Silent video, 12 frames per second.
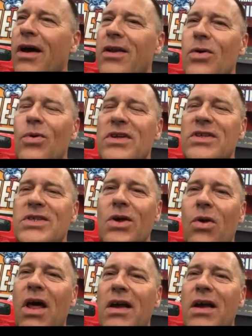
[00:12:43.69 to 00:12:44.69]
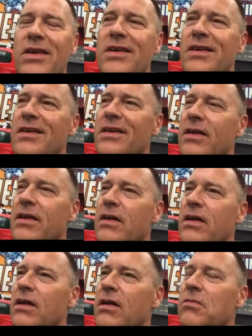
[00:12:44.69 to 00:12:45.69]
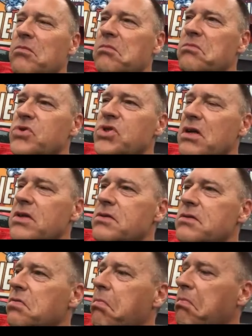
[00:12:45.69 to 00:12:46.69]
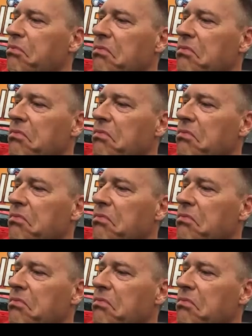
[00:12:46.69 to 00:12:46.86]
And I was so lucky. Uh, just